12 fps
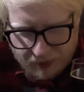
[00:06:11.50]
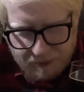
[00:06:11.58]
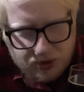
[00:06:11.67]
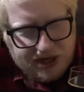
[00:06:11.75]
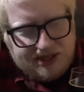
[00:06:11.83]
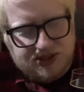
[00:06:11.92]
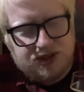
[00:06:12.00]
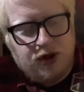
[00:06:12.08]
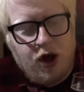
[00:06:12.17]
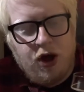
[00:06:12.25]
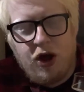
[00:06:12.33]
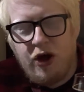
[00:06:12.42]
But it's
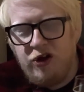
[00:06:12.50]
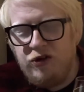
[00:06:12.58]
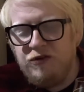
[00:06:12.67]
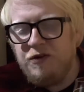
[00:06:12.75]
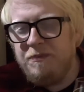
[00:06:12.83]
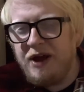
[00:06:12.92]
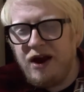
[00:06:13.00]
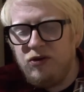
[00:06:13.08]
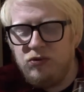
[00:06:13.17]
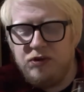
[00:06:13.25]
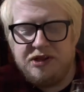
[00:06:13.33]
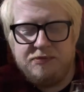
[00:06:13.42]
not
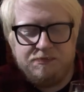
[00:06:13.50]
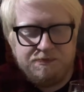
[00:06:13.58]
overpowering.